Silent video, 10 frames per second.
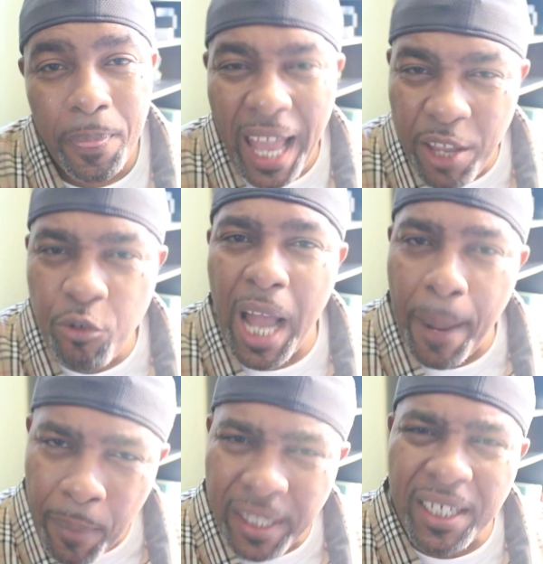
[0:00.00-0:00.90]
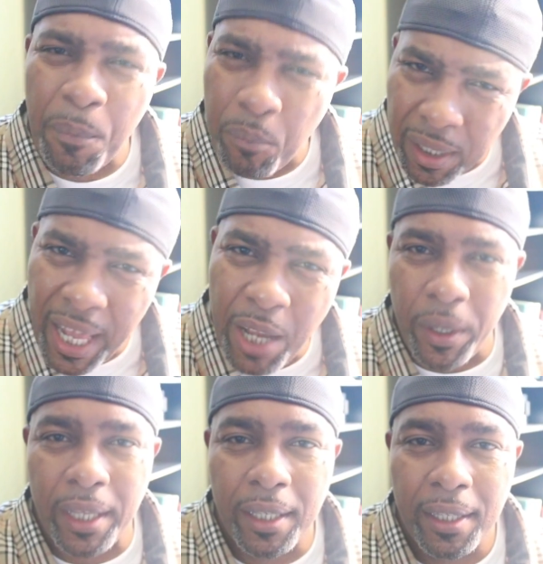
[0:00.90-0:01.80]
Now you got money to play
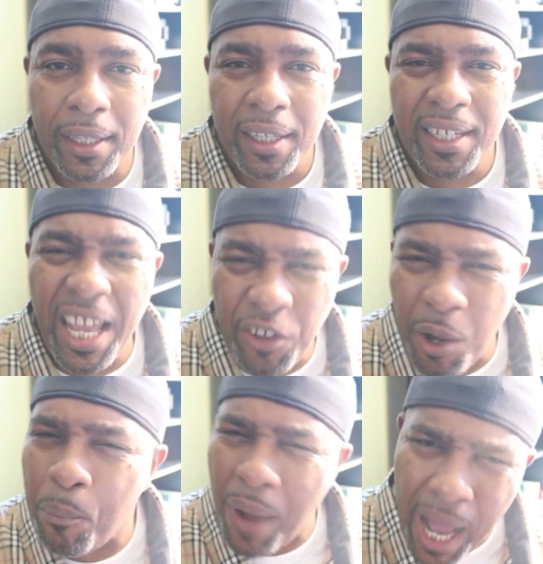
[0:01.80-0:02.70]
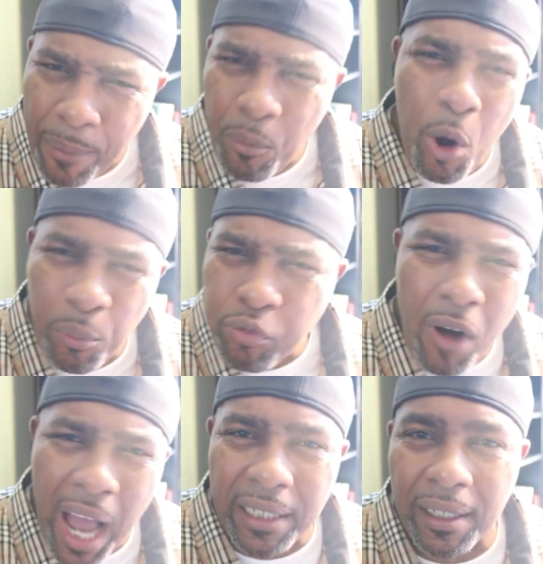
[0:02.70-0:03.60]
with. Now you can buy more
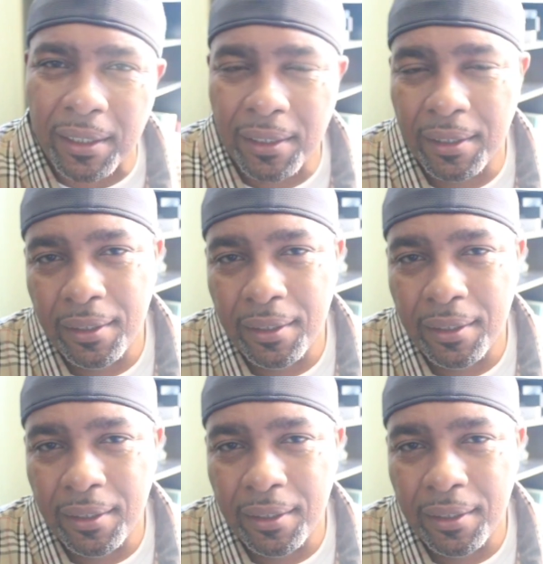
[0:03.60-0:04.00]
product.